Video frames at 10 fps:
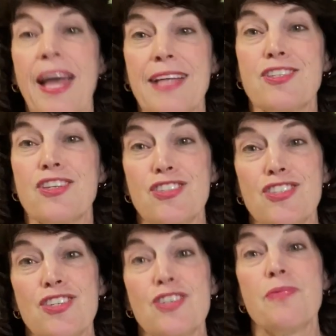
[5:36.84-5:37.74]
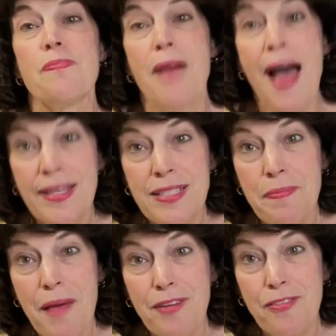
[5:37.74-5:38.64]
so do you
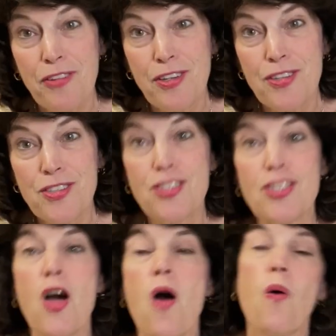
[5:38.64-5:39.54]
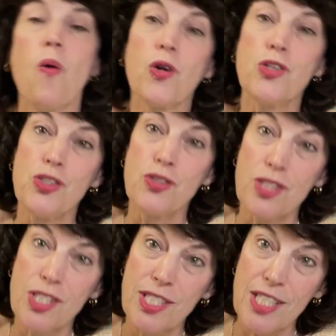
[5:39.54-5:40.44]
backsmock first or do you
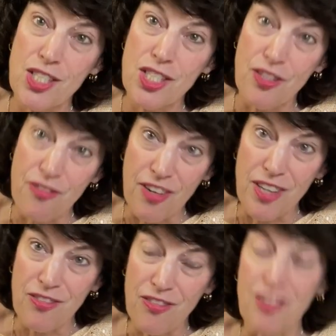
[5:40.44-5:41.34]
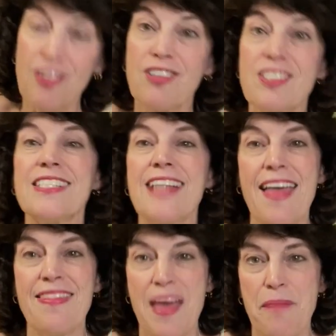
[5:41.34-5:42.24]
stitch the front first
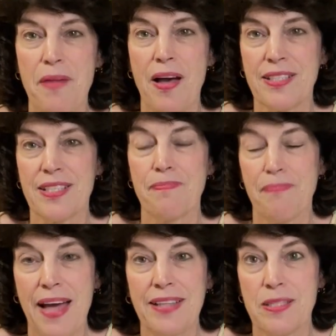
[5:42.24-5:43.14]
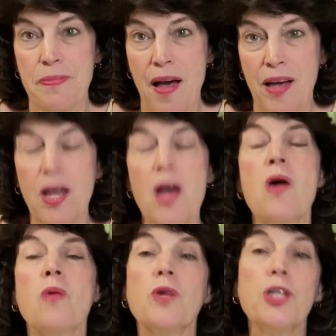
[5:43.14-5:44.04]
and then backsmock?
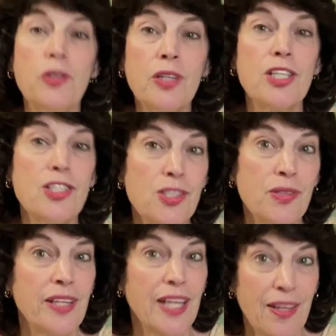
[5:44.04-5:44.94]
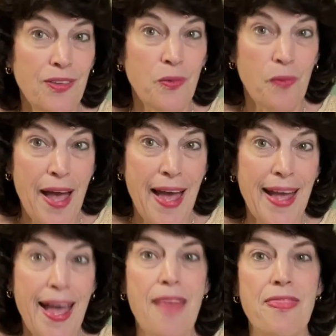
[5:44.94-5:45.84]
Well, you can do it either
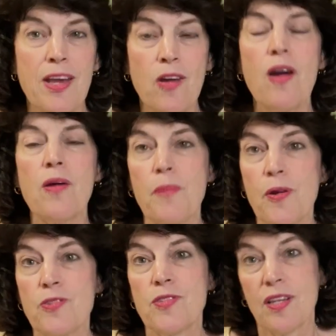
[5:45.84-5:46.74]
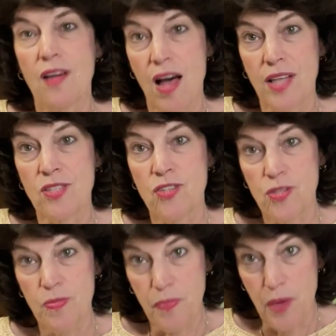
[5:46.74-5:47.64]
way, and there are pros and cons
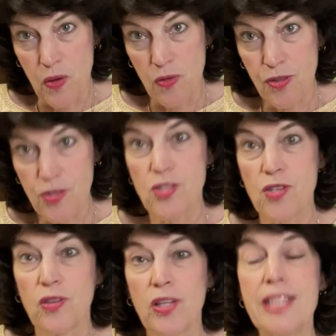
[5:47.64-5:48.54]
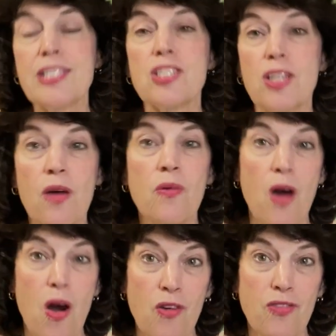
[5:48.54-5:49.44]
to both. So let's
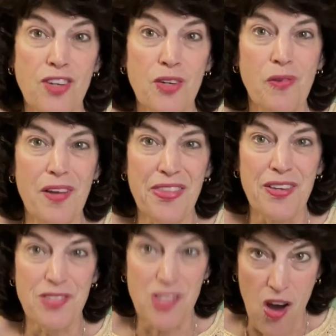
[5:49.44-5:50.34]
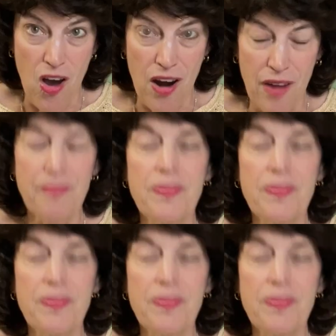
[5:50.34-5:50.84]
go over what those are.